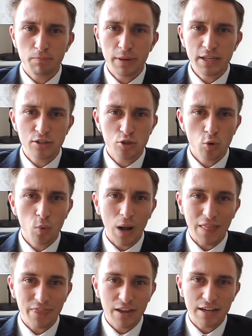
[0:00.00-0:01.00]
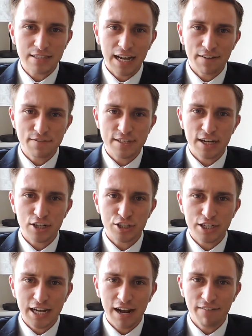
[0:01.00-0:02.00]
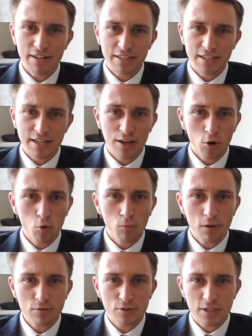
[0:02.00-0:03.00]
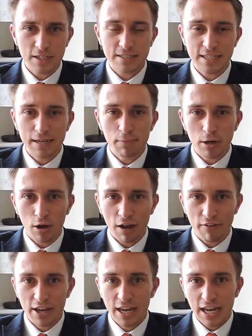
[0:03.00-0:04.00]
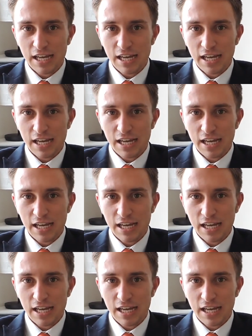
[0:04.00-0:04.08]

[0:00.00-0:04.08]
Beetle does have such a character that it almost does seem alive.